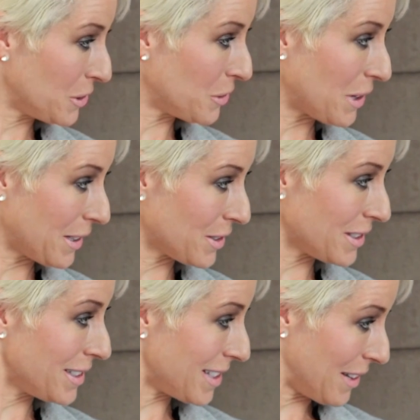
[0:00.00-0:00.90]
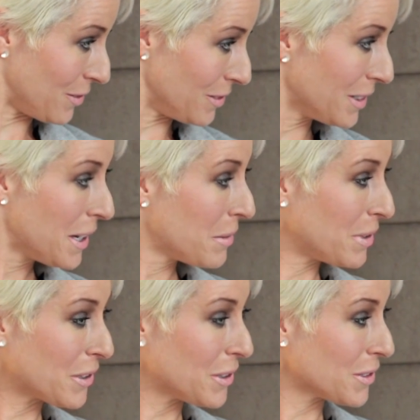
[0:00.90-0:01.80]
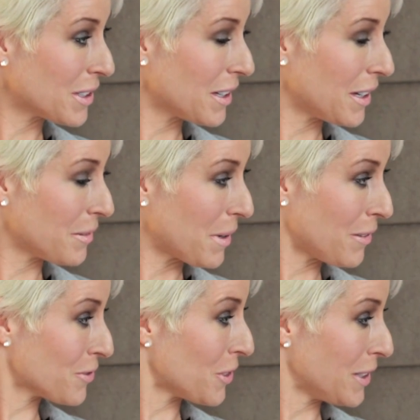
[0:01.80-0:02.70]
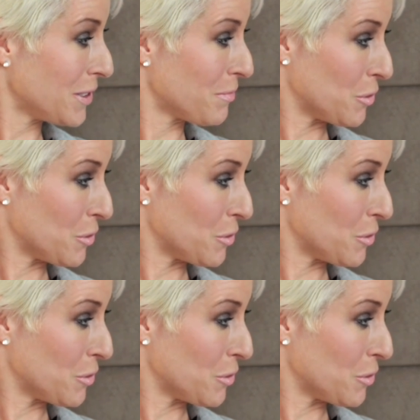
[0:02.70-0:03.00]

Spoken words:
2007, because after I